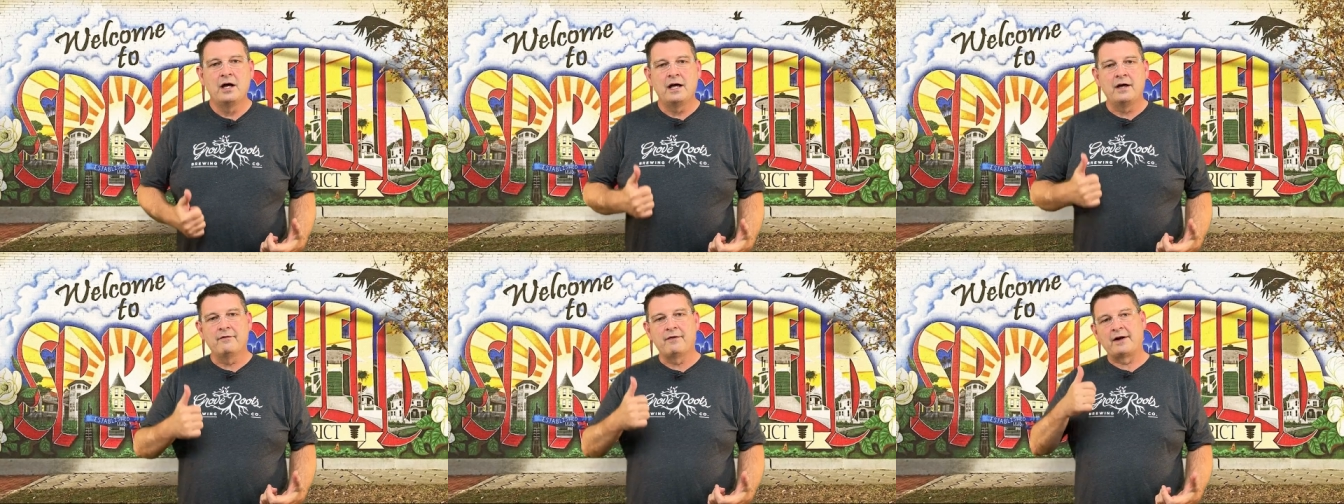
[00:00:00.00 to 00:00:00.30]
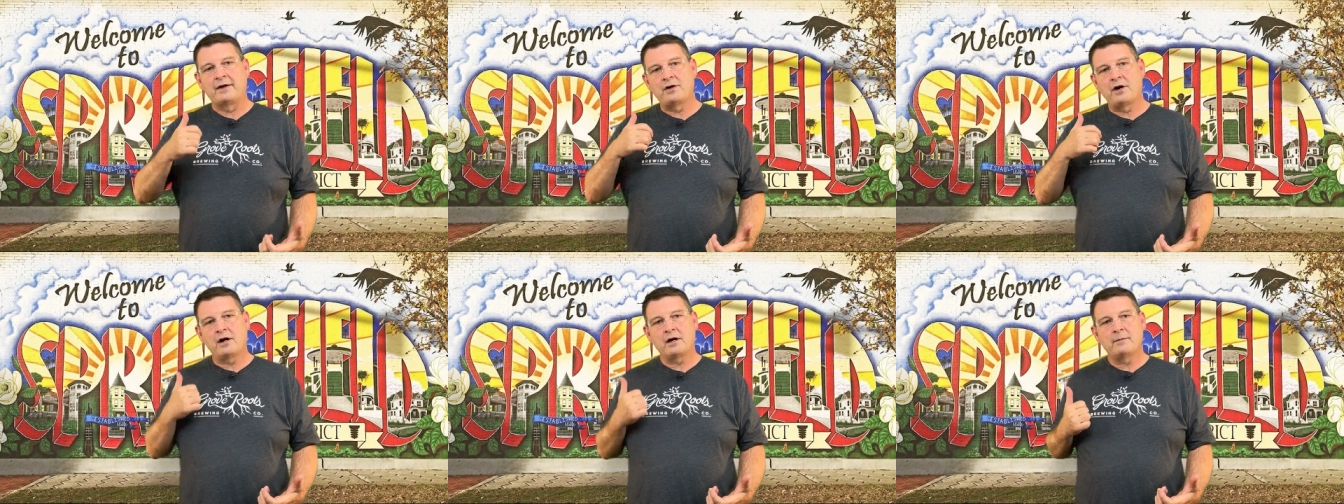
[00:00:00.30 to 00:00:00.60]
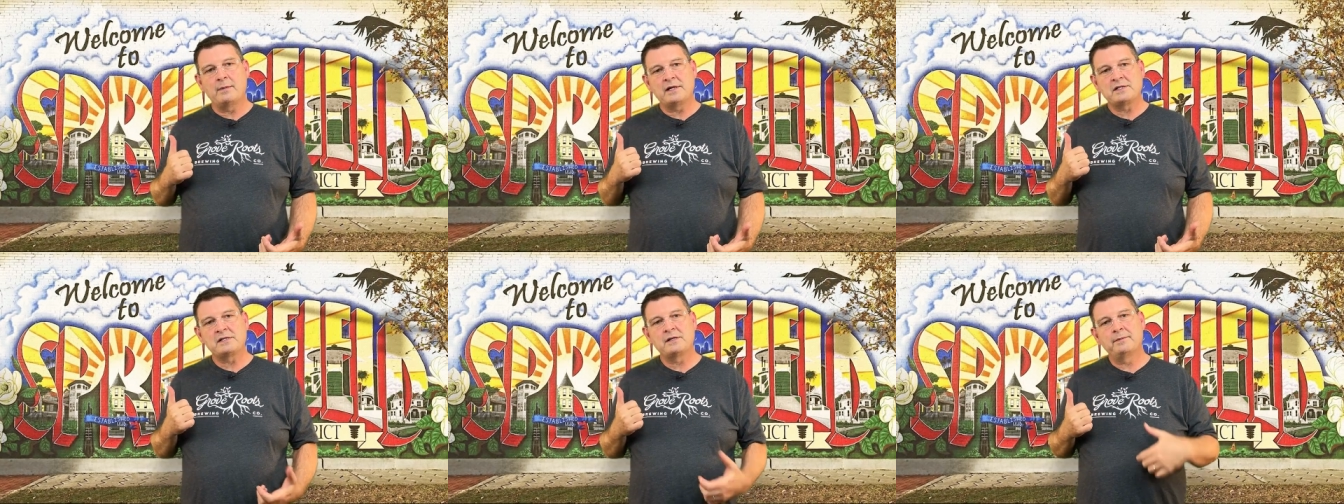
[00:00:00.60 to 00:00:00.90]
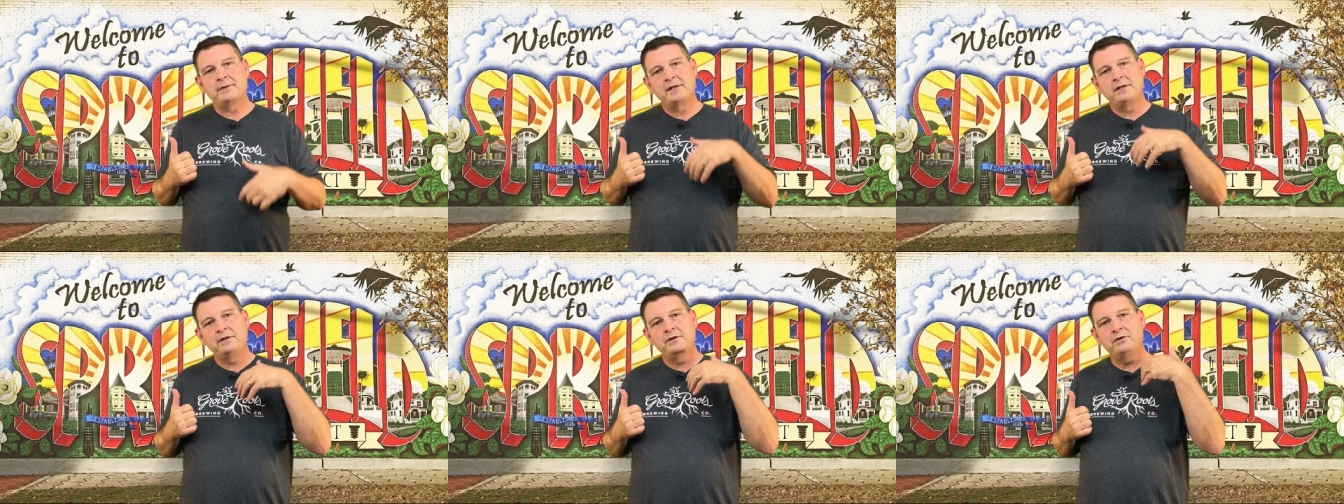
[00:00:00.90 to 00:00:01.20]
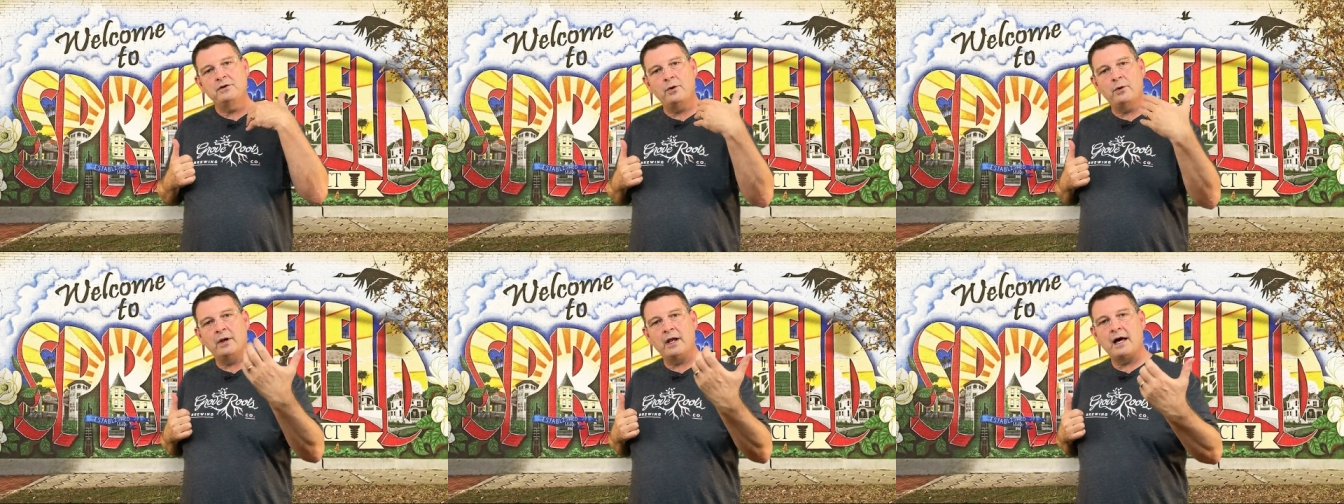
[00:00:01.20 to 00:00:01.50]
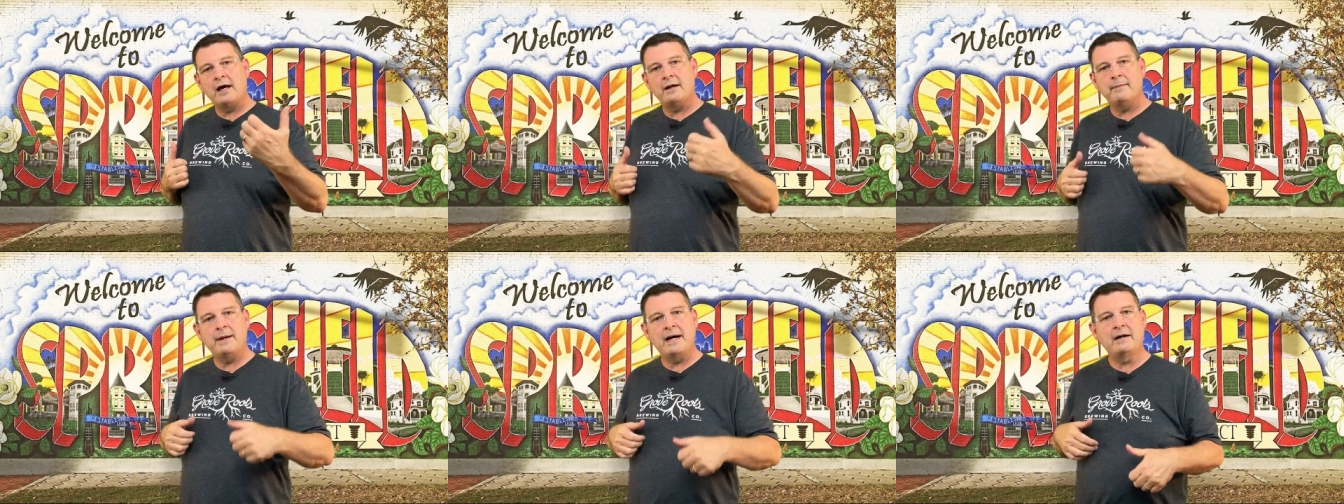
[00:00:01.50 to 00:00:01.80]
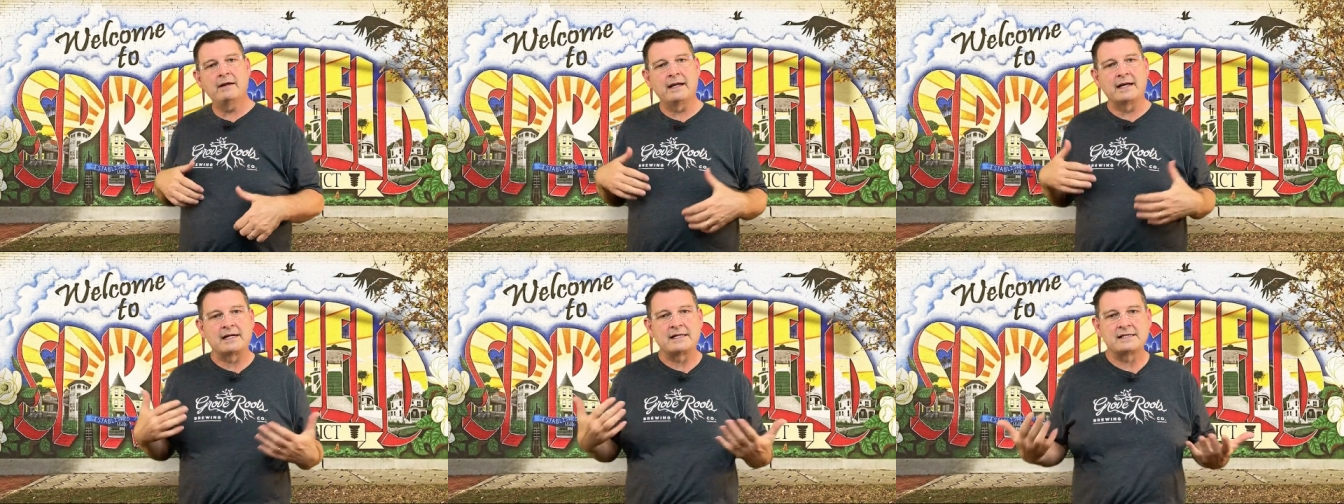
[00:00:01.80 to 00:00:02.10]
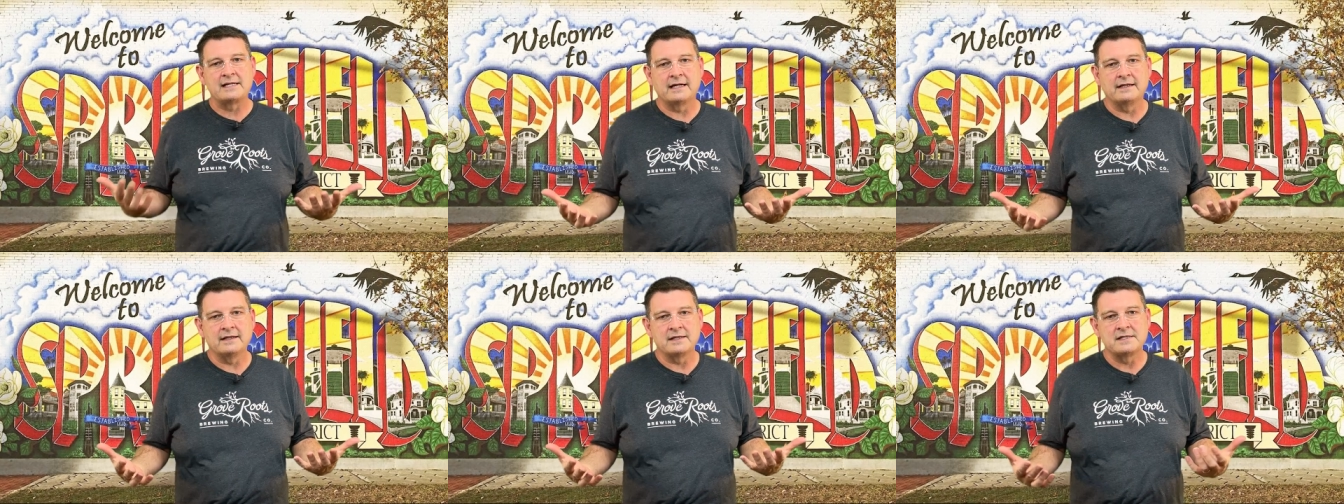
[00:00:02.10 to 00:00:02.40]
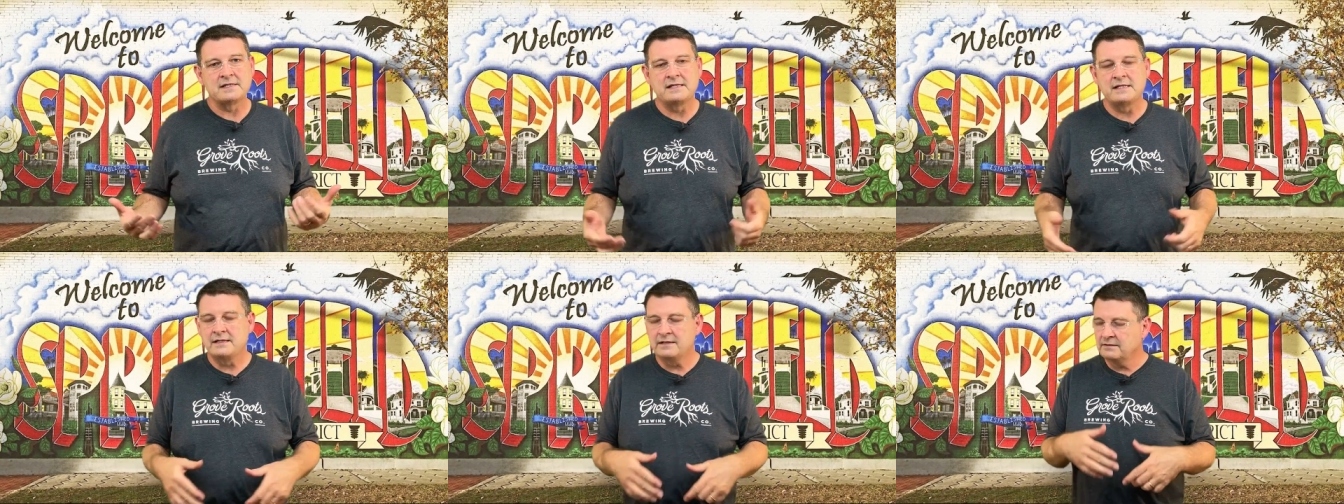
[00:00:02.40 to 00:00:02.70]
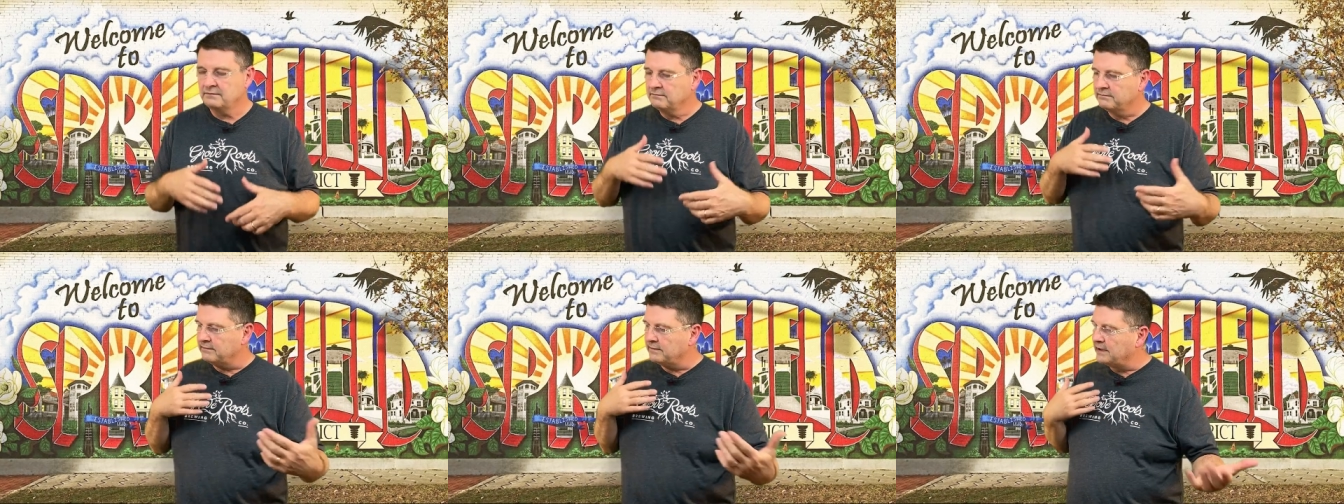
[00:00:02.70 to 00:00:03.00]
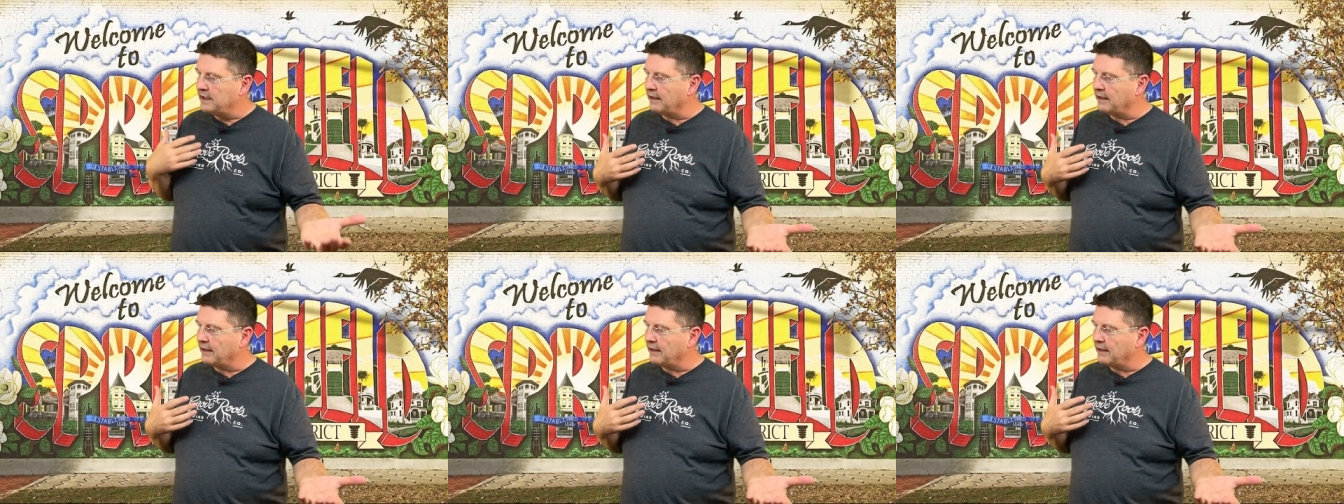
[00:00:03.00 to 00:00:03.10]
If I talk about something you know a lot about, like stainless steel,